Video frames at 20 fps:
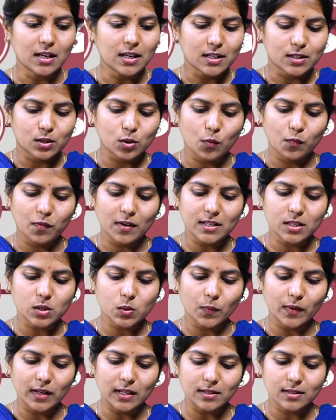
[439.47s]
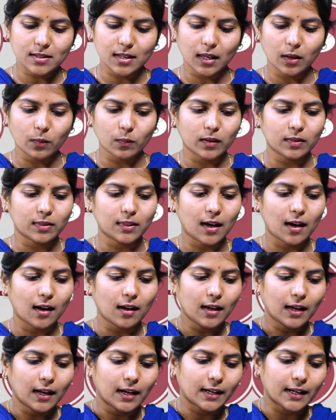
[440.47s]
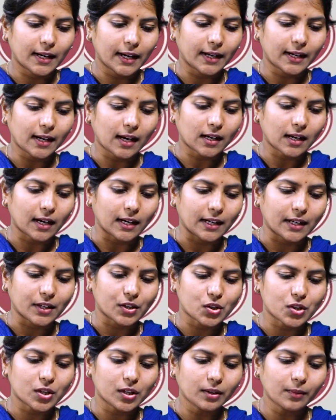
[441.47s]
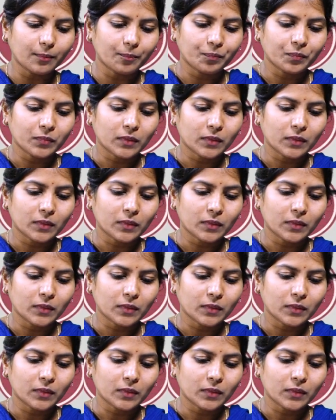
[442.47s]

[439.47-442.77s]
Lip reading: So first we'll see with the data collection.